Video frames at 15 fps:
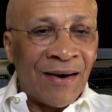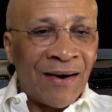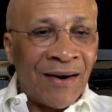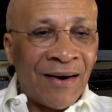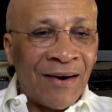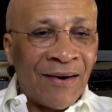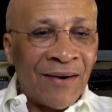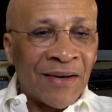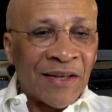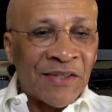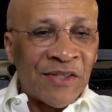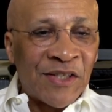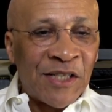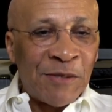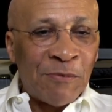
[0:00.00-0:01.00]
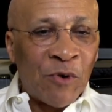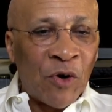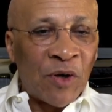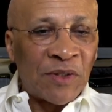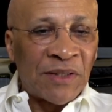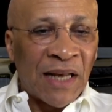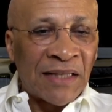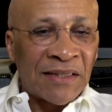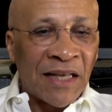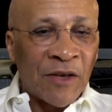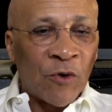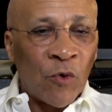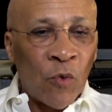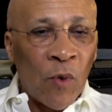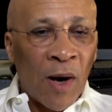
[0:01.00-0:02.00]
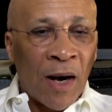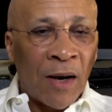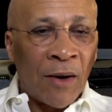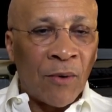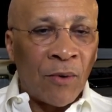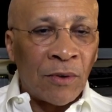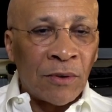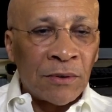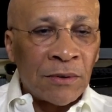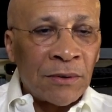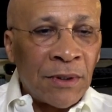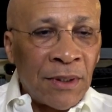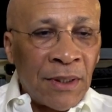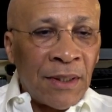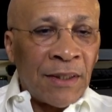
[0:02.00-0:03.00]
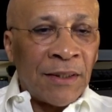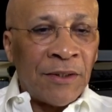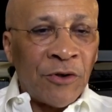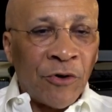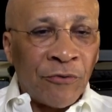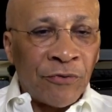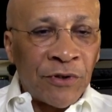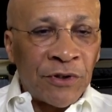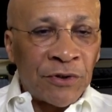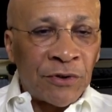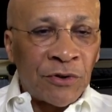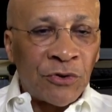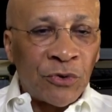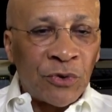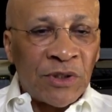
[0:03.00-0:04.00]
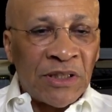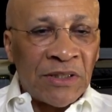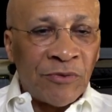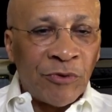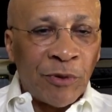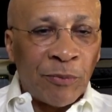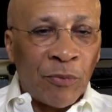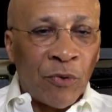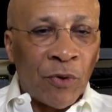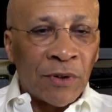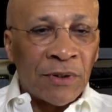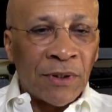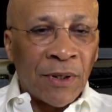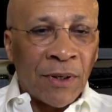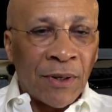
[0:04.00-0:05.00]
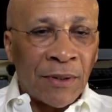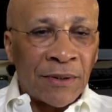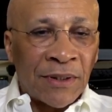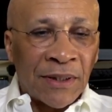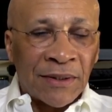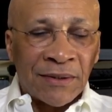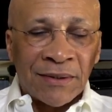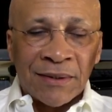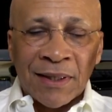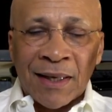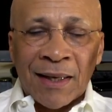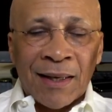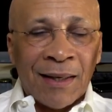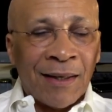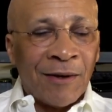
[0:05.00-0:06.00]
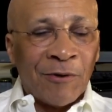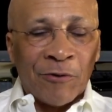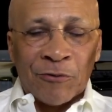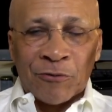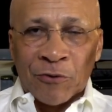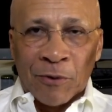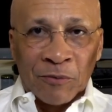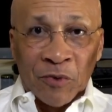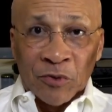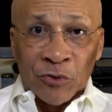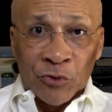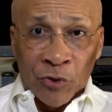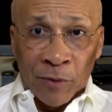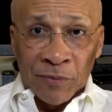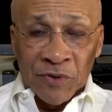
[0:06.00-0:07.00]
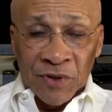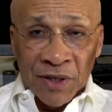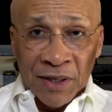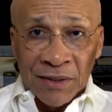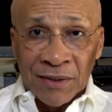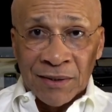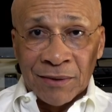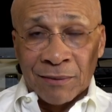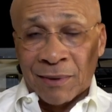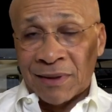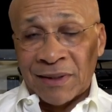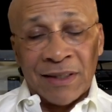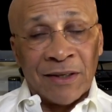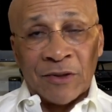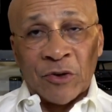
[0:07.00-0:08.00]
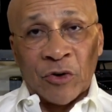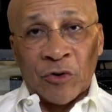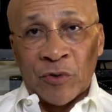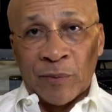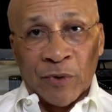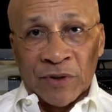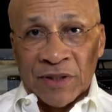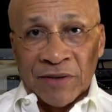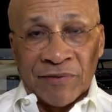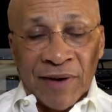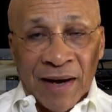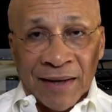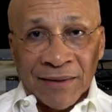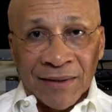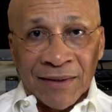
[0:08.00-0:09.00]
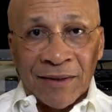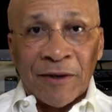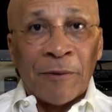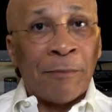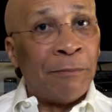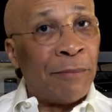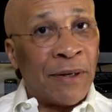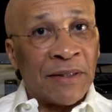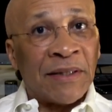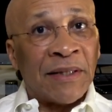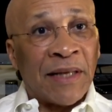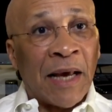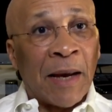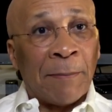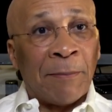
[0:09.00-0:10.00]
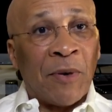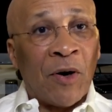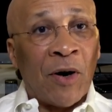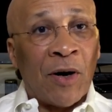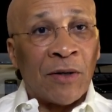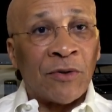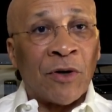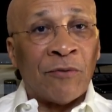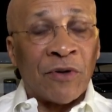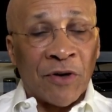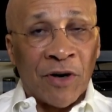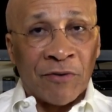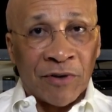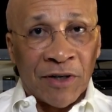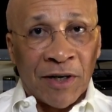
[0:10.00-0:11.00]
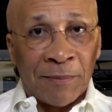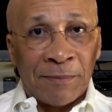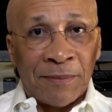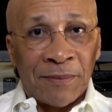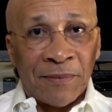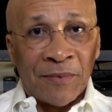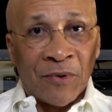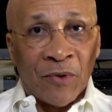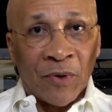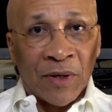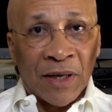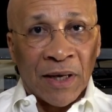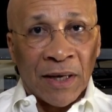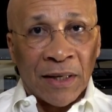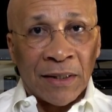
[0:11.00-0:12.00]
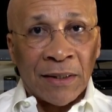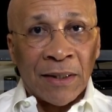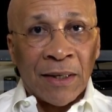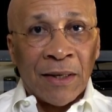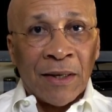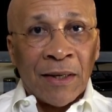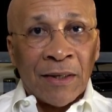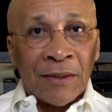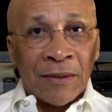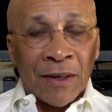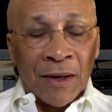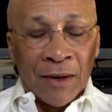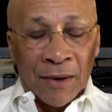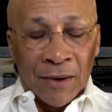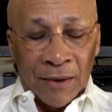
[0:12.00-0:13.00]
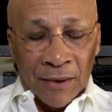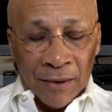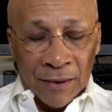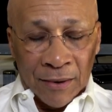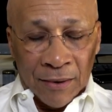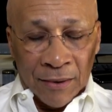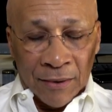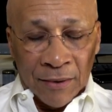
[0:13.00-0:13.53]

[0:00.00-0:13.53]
okay, Seymour is asking who are all the officials who didn't report this from Trump's kids. Well, they're not going to report their father, but they are part of the cover-up. Okay, I